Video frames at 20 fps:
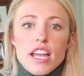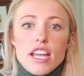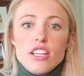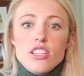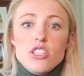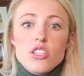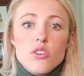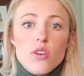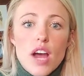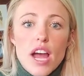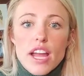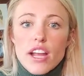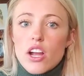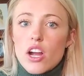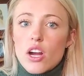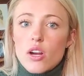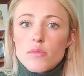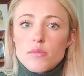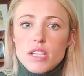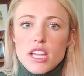two high
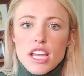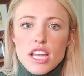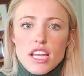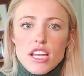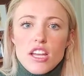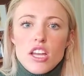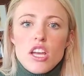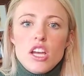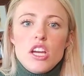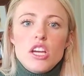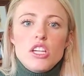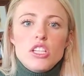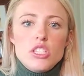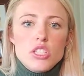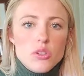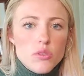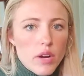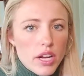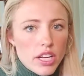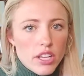carb day,
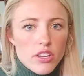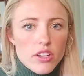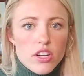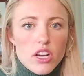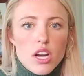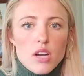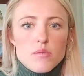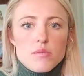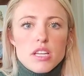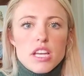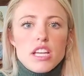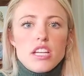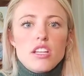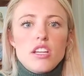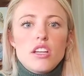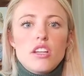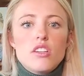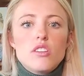two regular carb day,